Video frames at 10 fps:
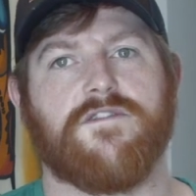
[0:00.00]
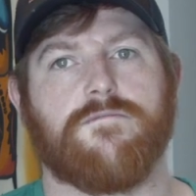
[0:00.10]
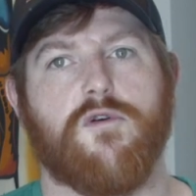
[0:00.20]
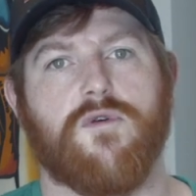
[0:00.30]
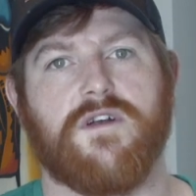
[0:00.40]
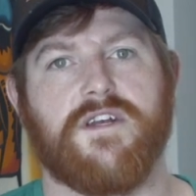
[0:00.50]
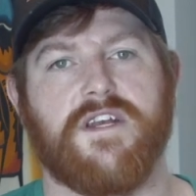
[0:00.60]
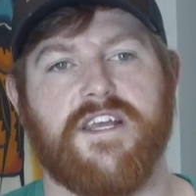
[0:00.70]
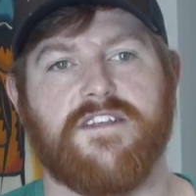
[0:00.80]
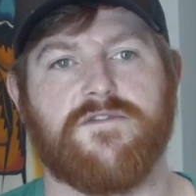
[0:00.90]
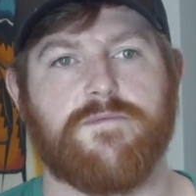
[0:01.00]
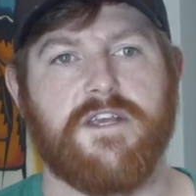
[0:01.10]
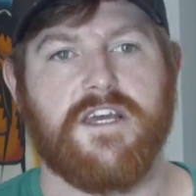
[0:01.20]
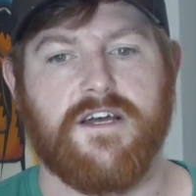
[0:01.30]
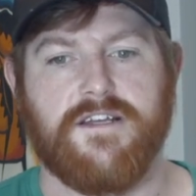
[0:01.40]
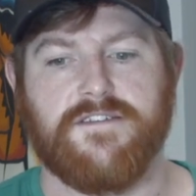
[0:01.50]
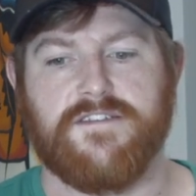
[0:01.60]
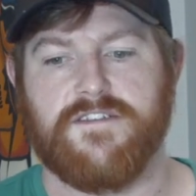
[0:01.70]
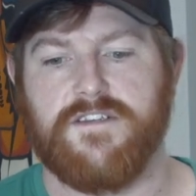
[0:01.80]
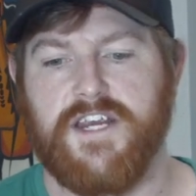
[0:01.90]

important is because